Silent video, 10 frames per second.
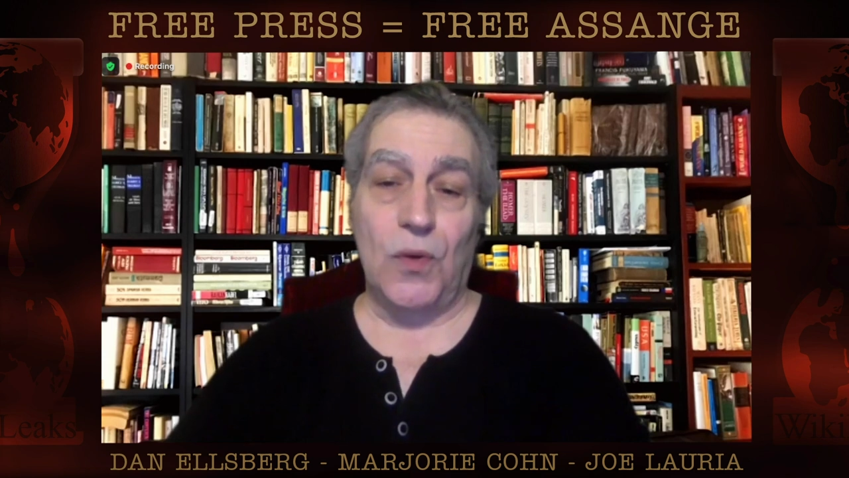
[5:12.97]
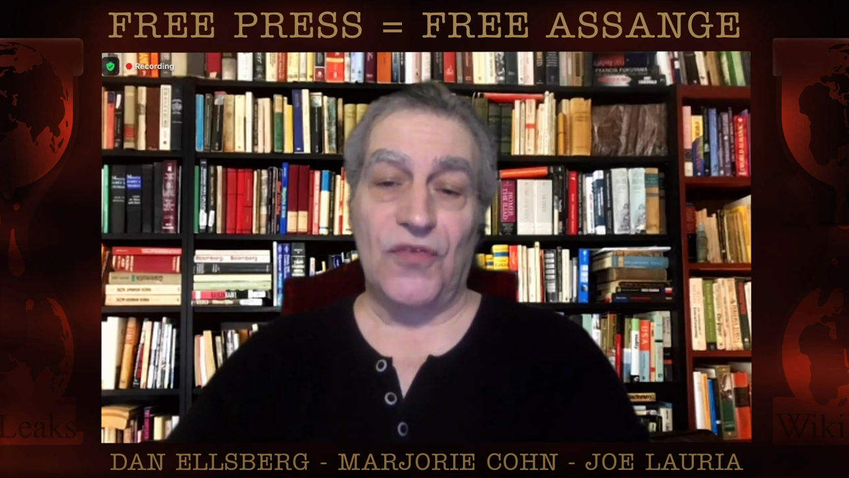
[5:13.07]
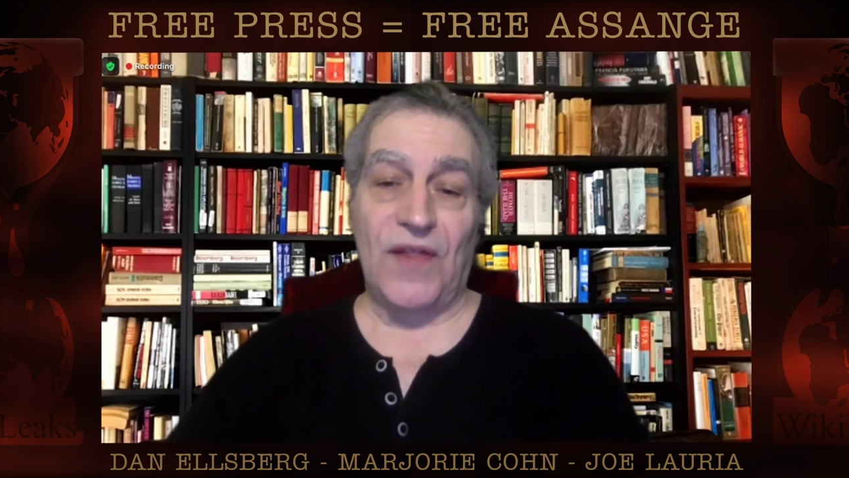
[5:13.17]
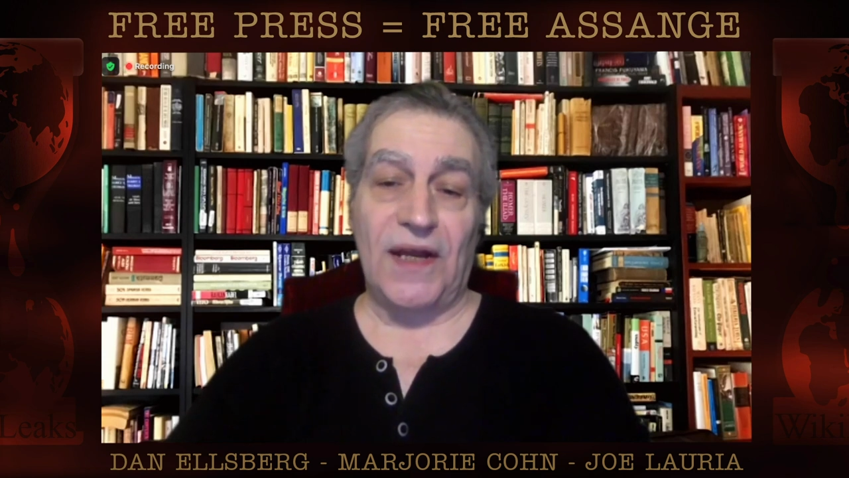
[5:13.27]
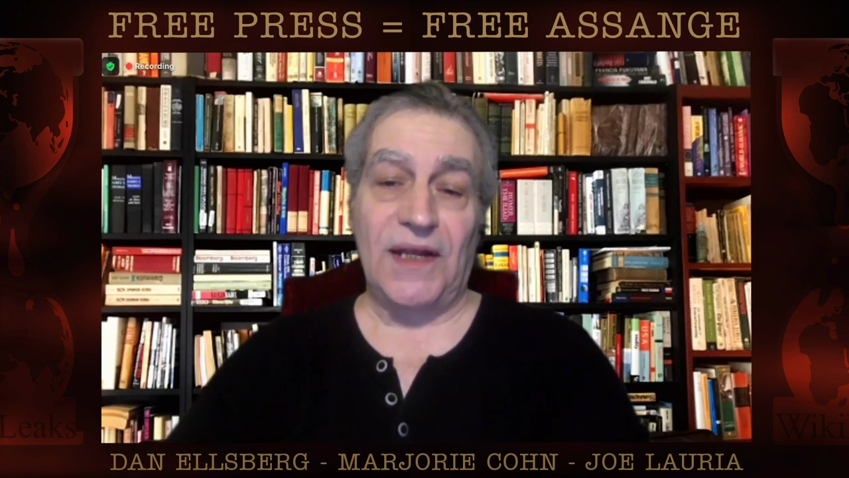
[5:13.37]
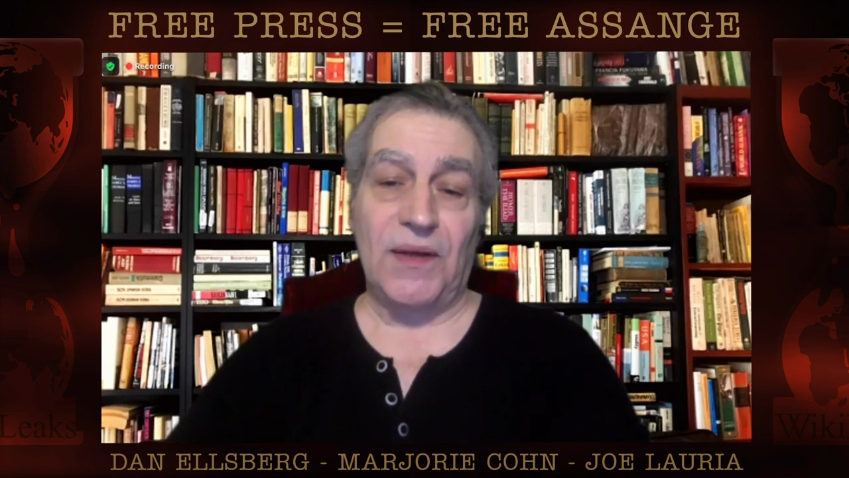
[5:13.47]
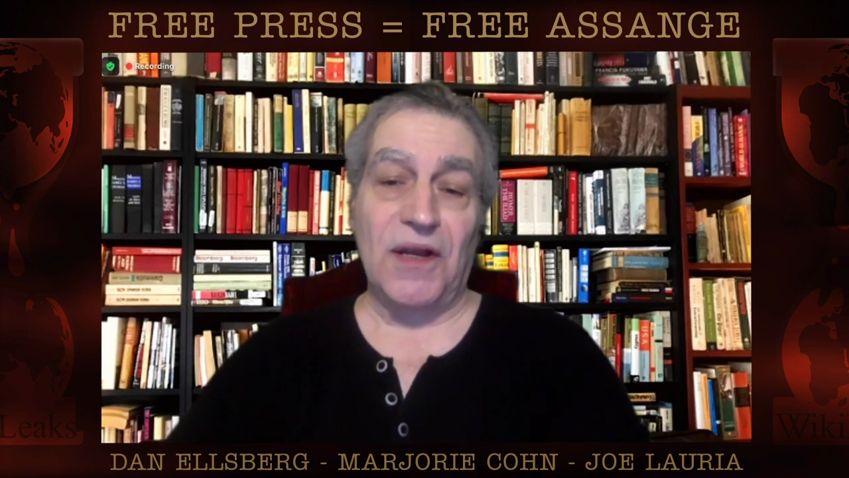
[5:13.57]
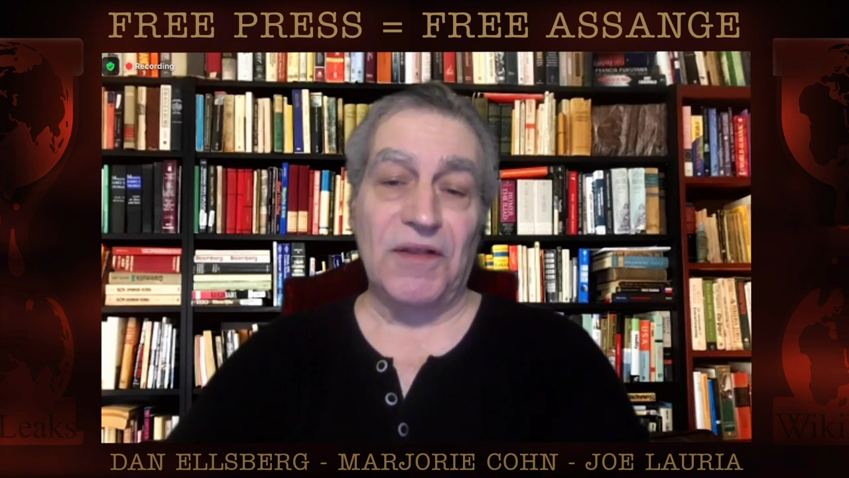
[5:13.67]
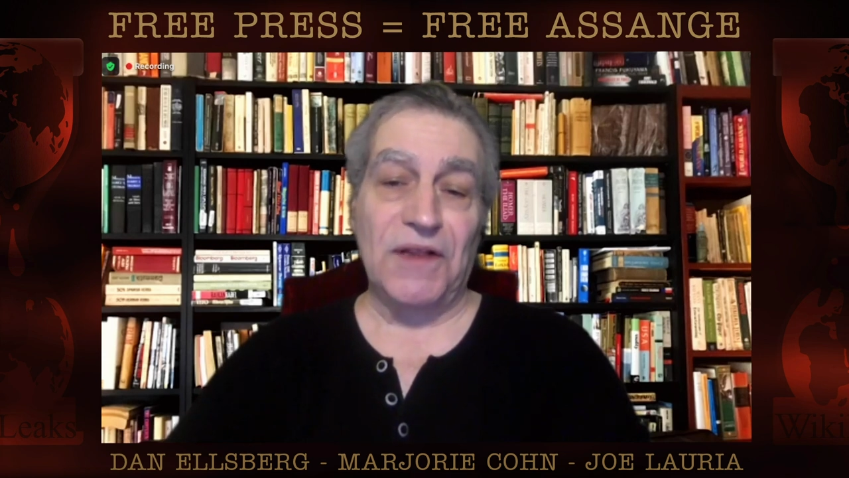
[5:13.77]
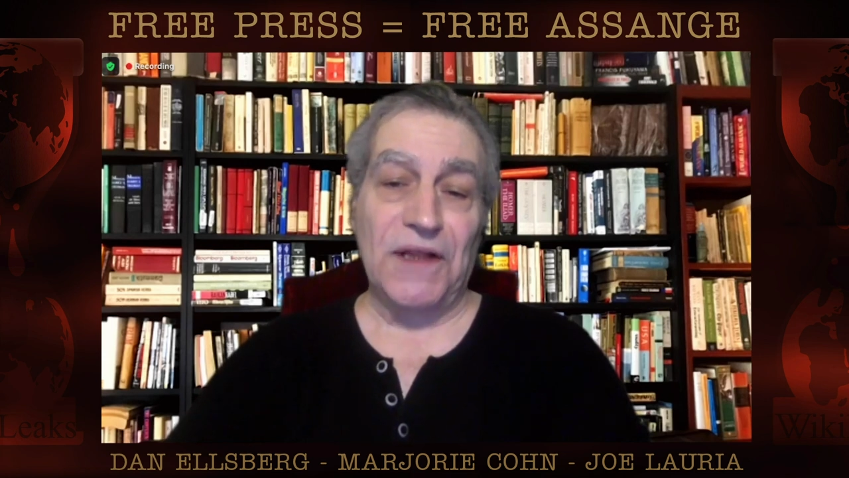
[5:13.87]
was that it
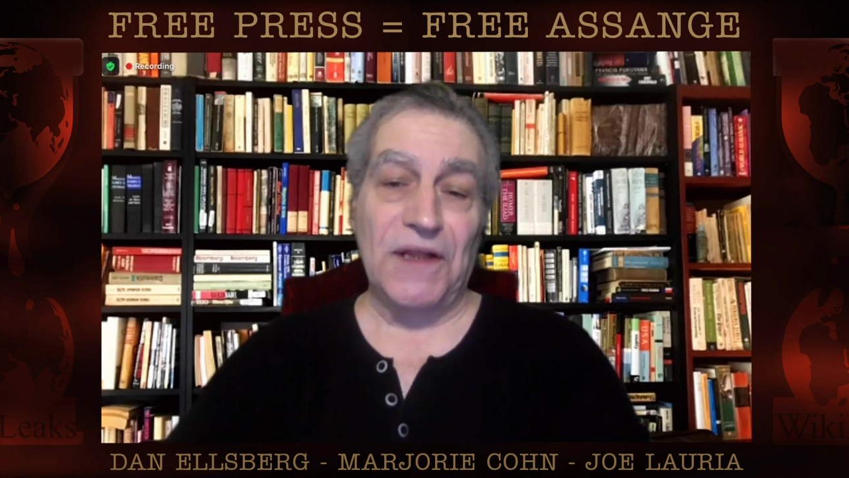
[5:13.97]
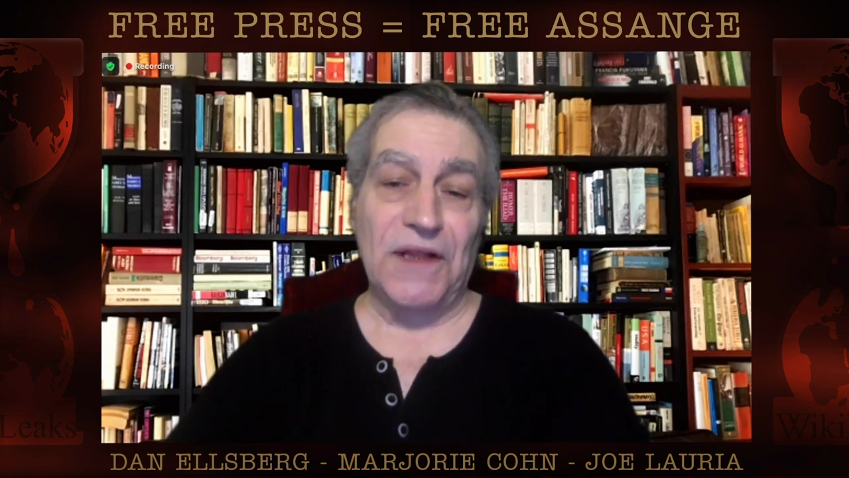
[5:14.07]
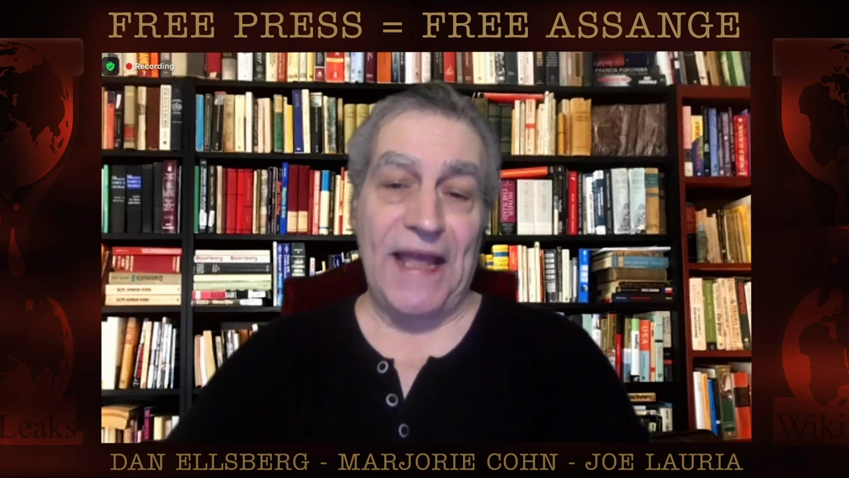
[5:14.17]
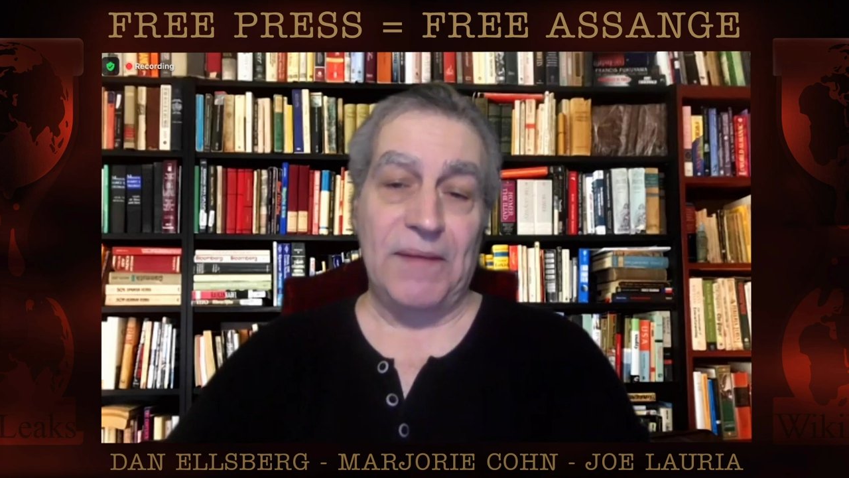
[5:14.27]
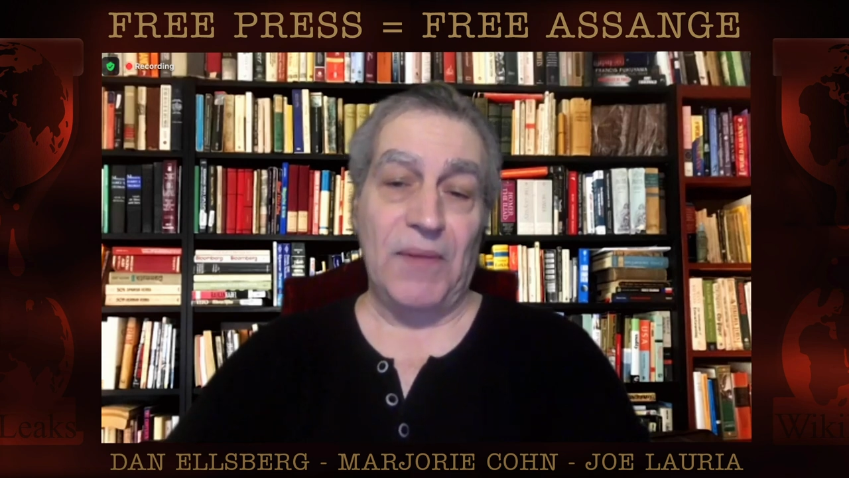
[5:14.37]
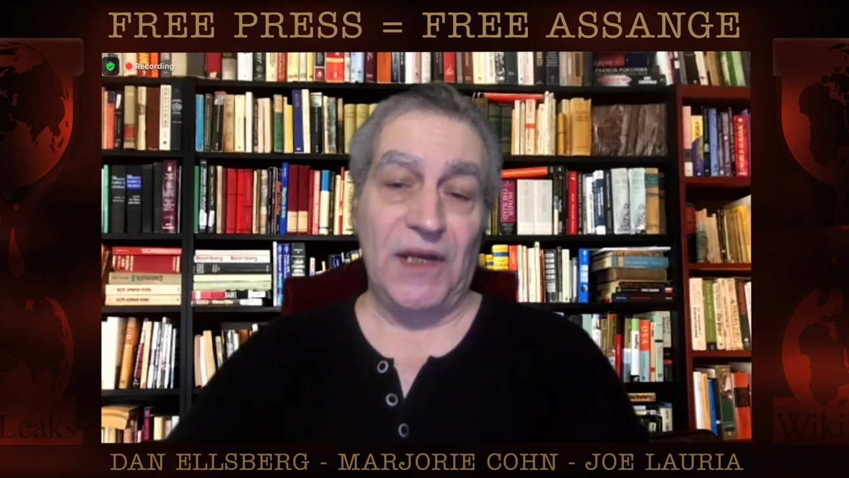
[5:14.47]
led,